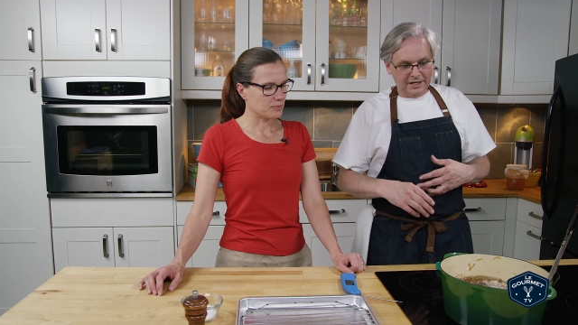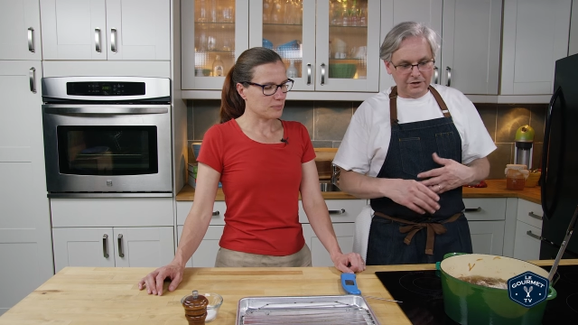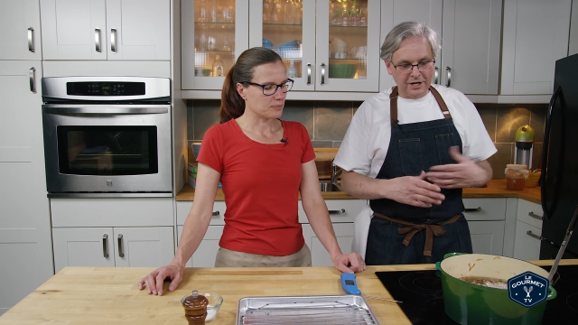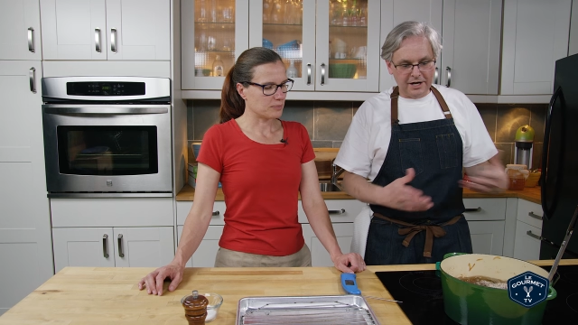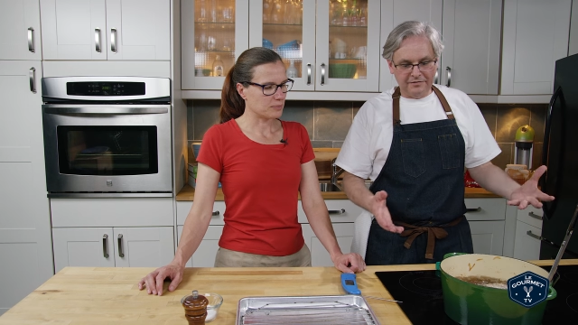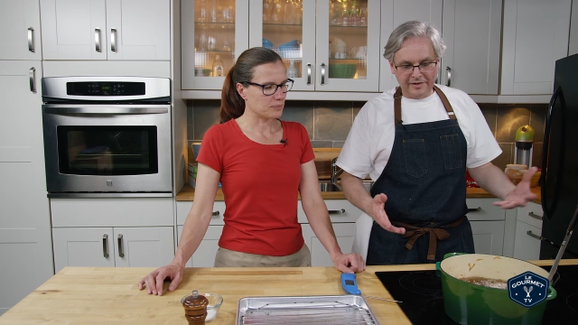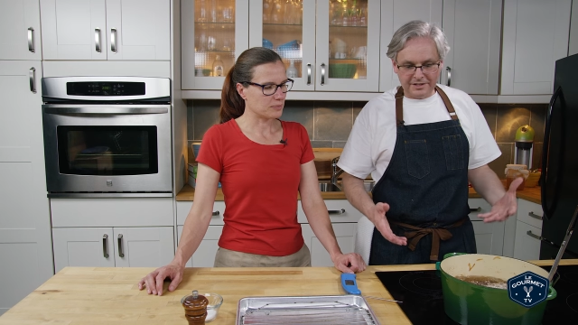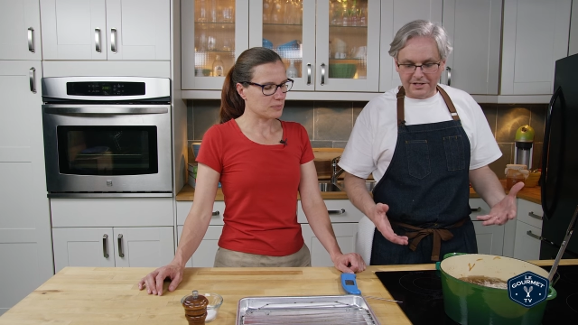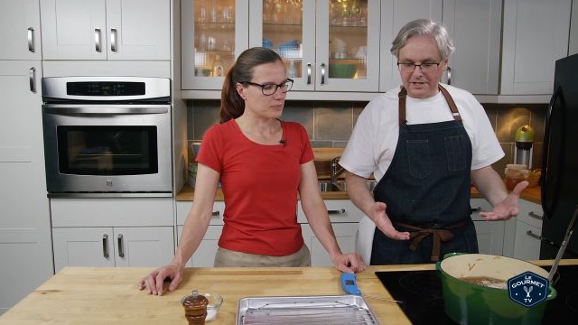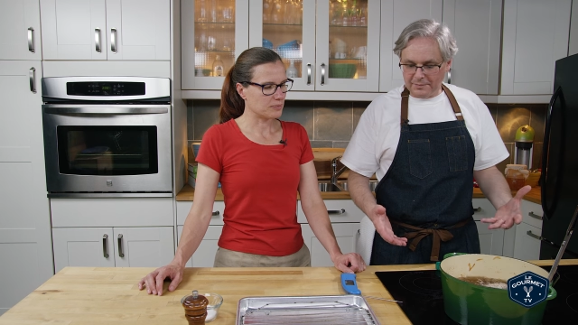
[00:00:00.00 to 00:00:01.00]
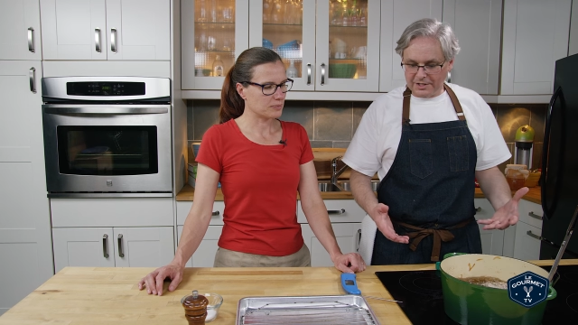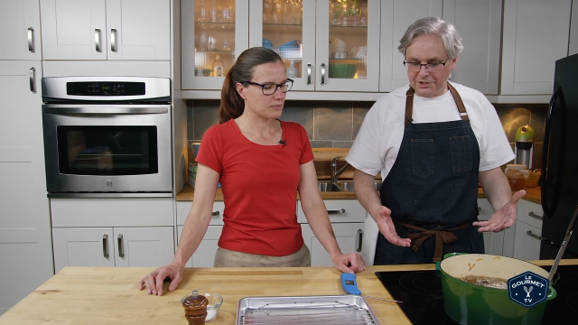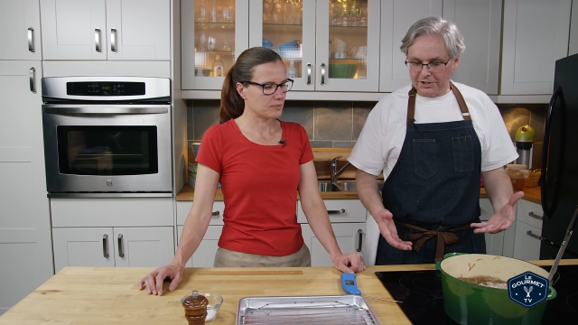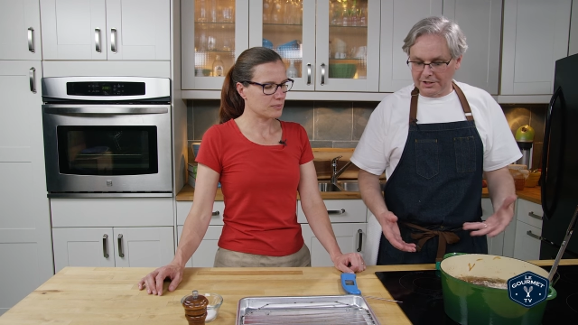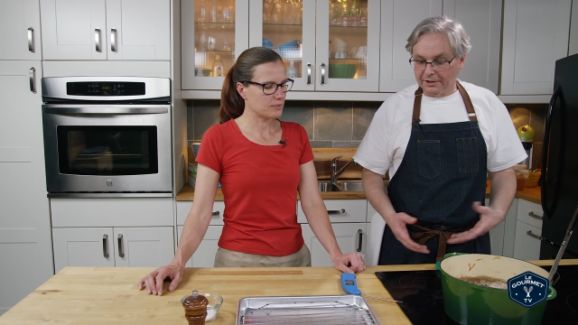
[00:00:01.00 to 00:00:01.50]
Speaker 1: You're not affecting it by
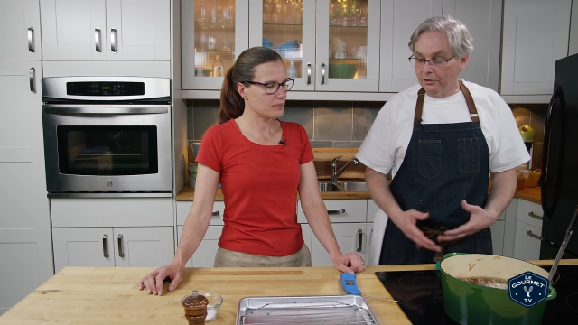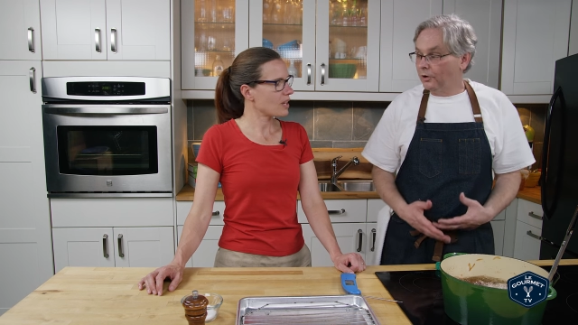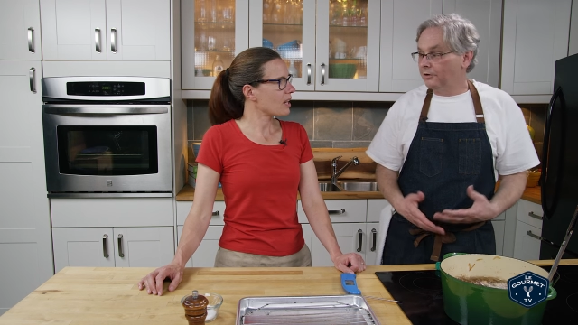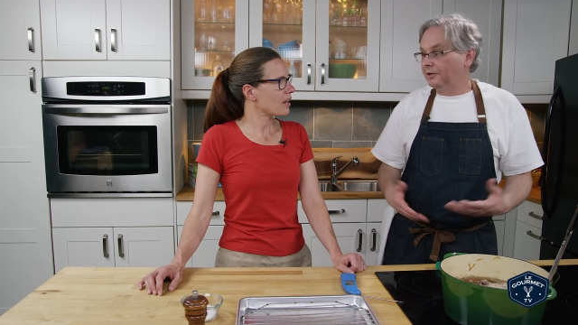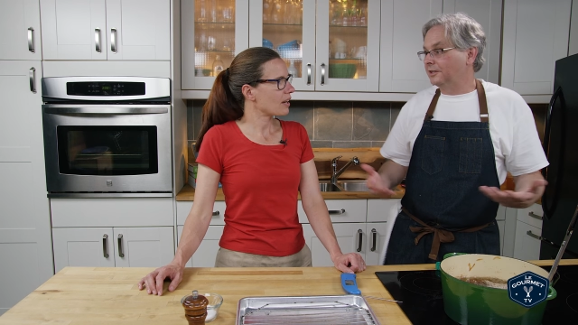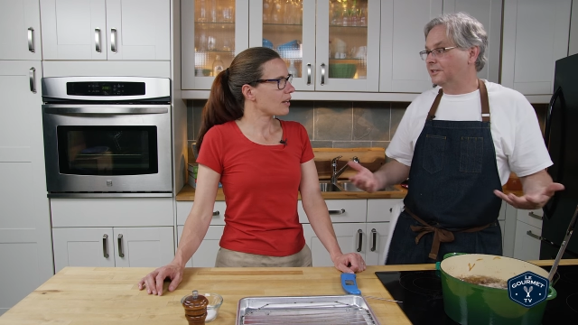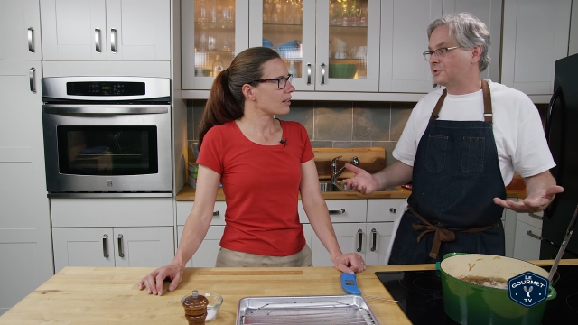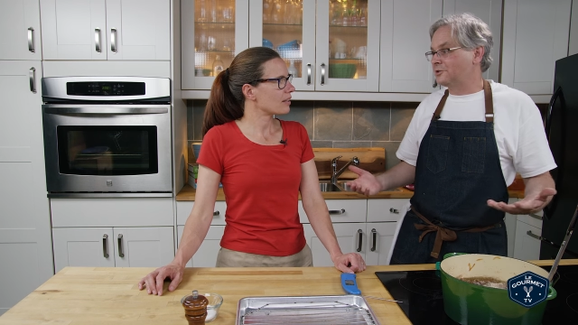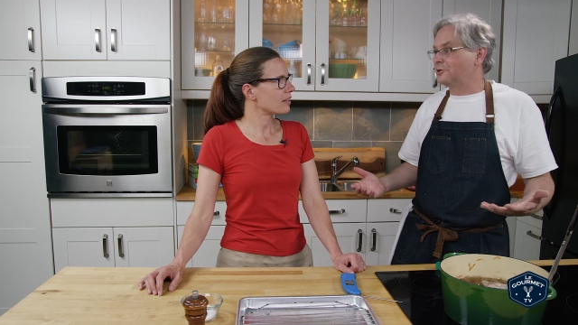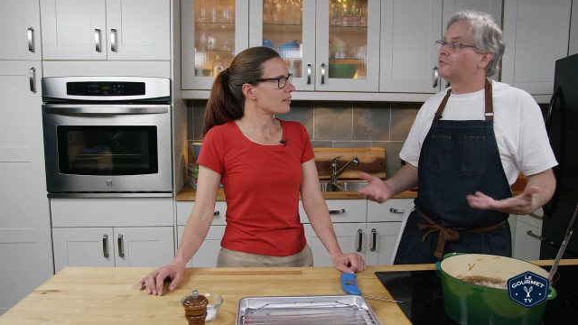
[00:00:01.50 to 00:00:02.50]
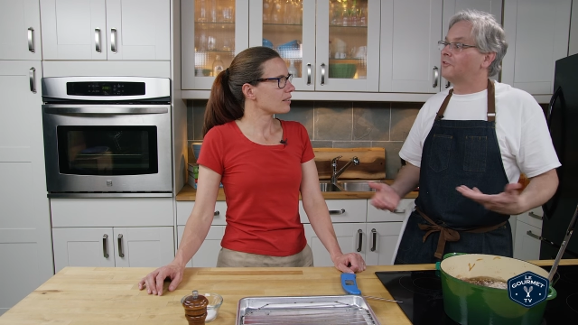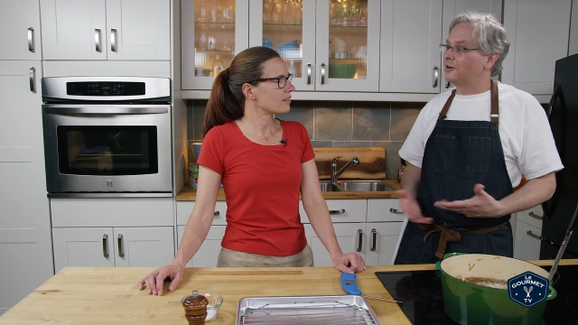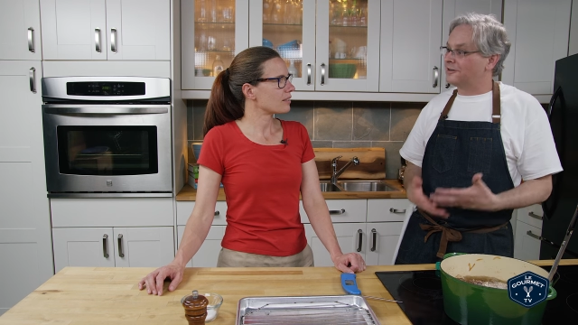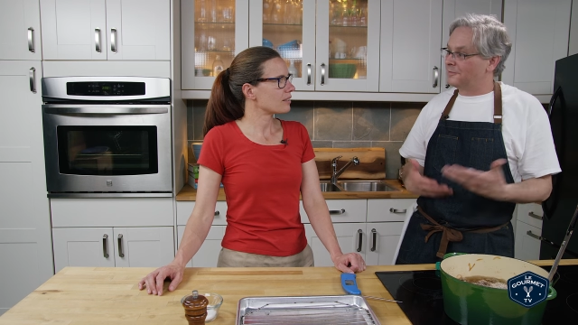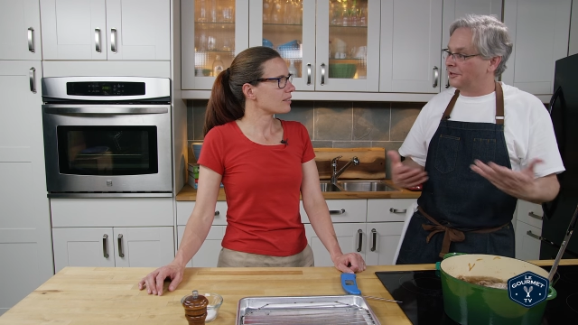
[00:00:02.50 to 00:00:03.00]
checking it, or at least so
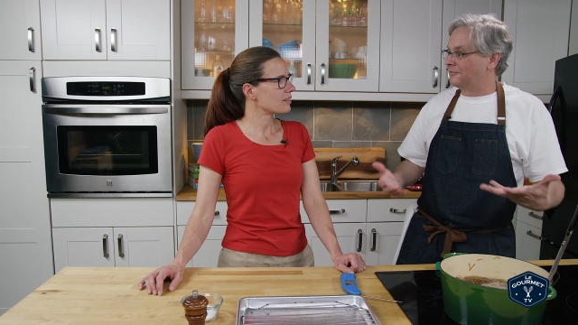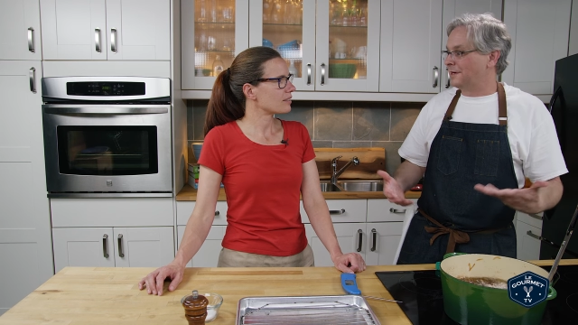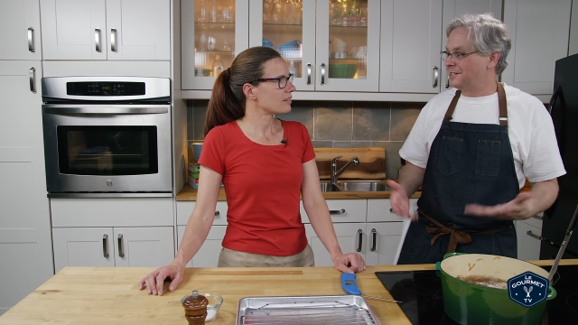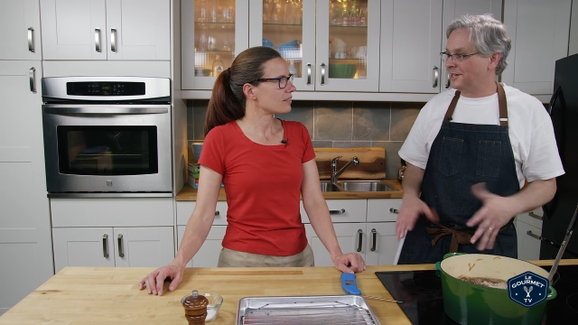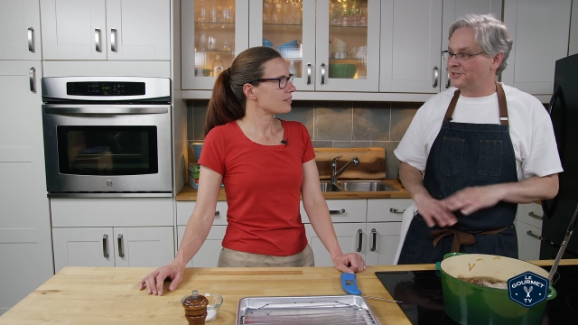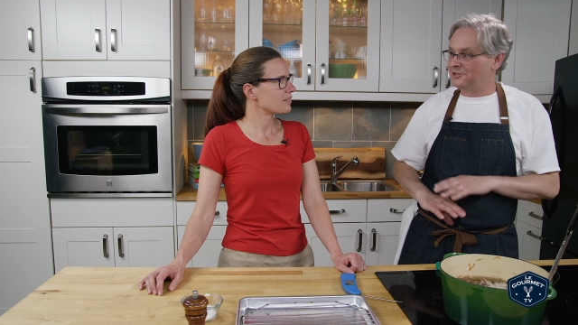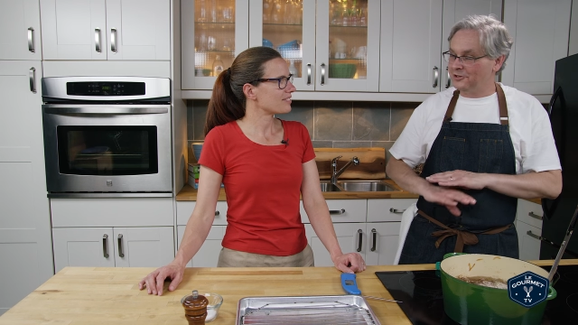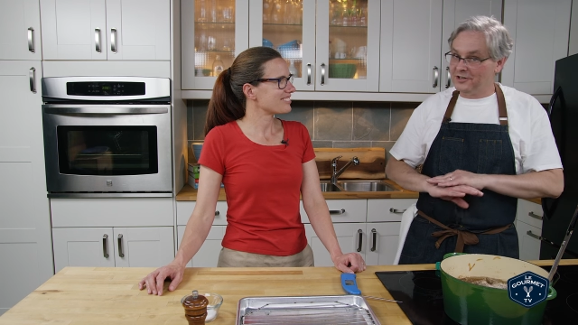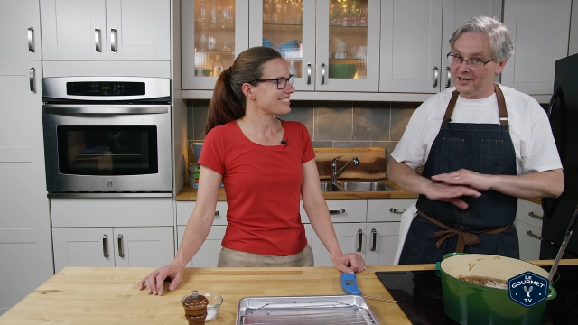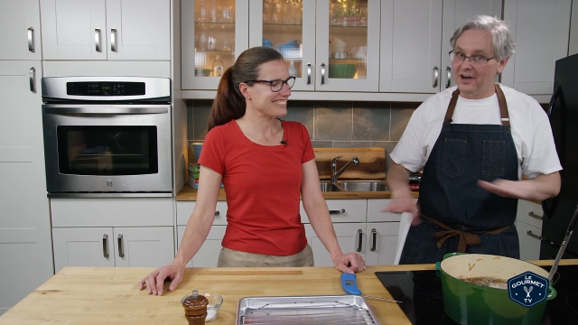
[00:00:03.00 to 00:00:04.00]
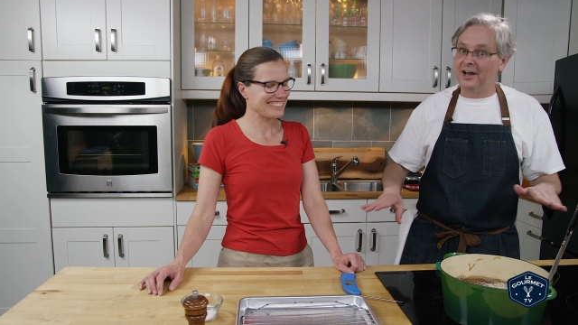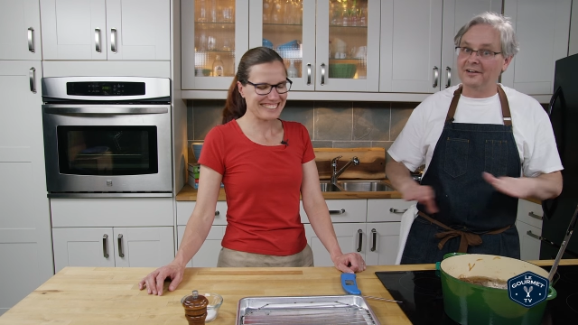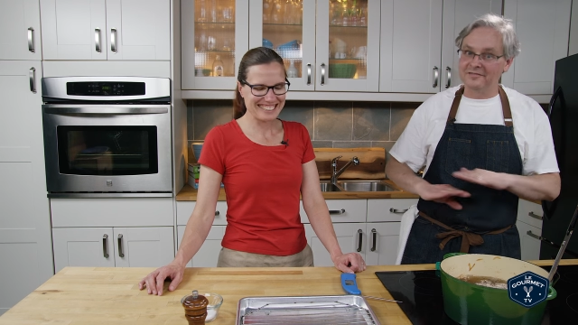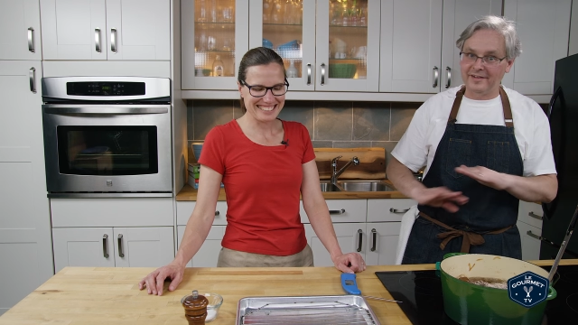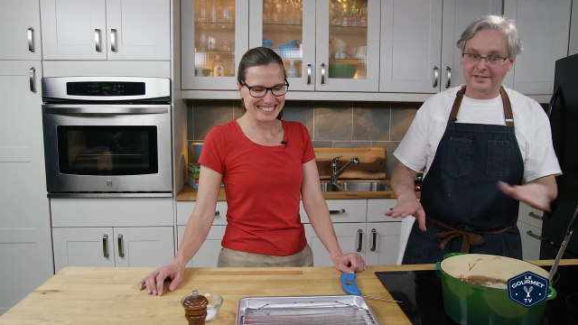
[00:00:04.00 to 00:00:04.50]
far in all of my tests, you're not
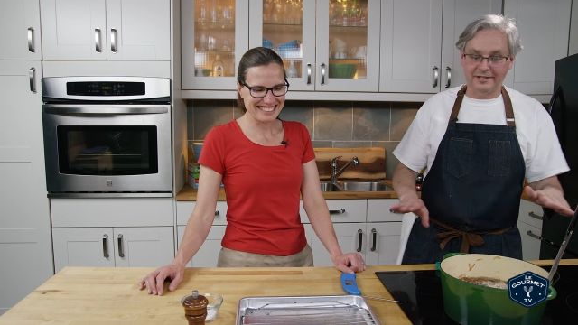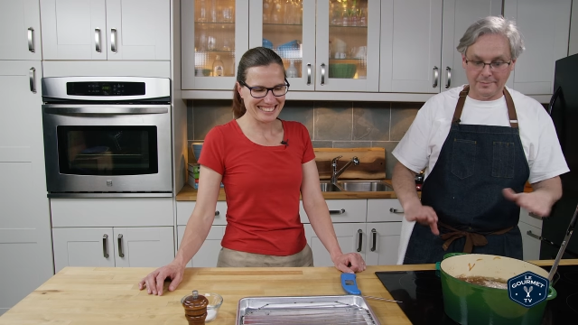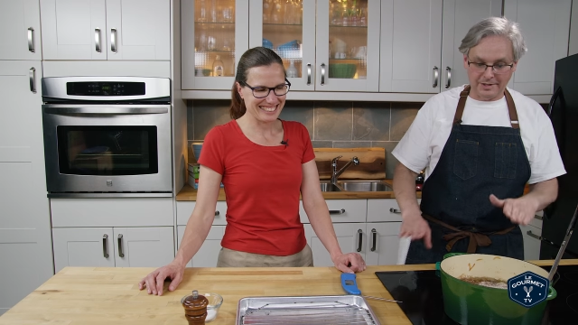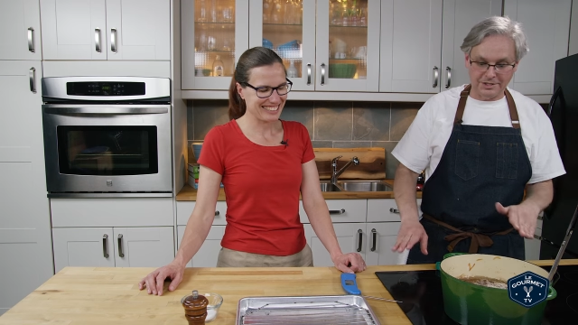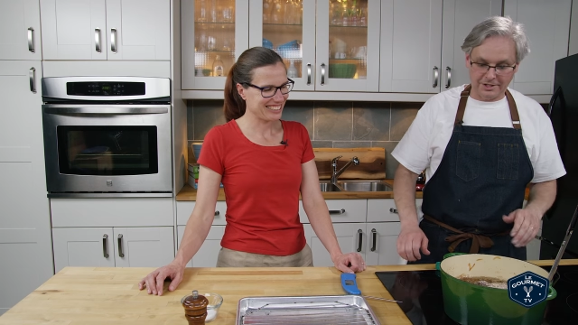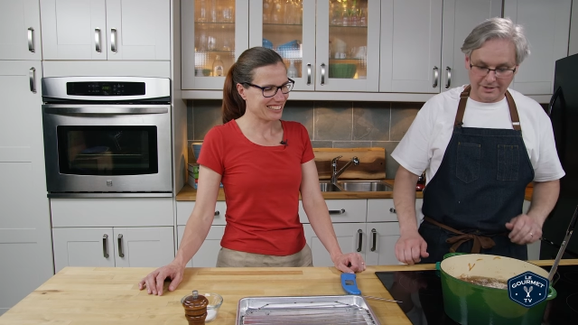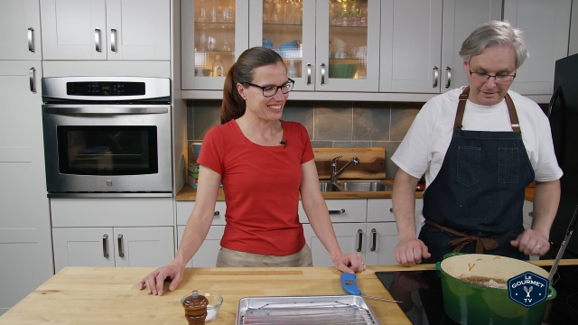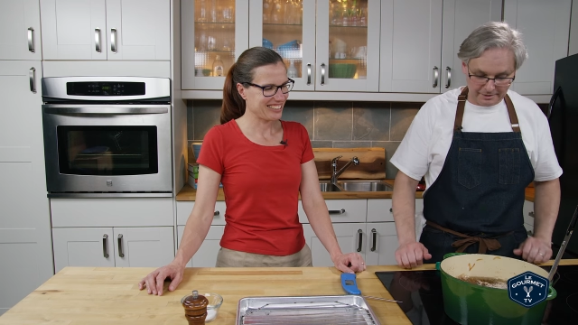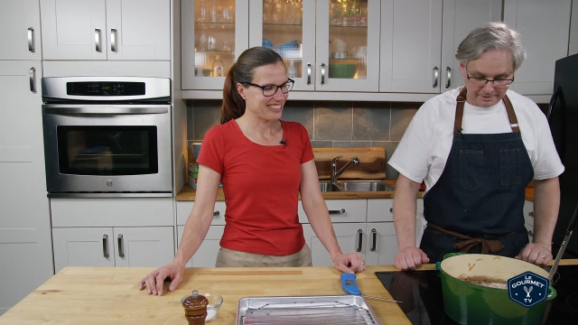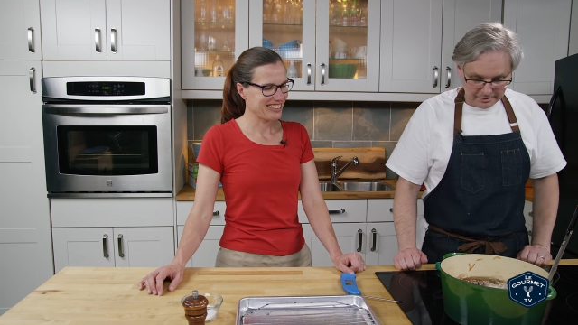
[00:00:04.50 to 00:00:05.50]
affecting it by checking it.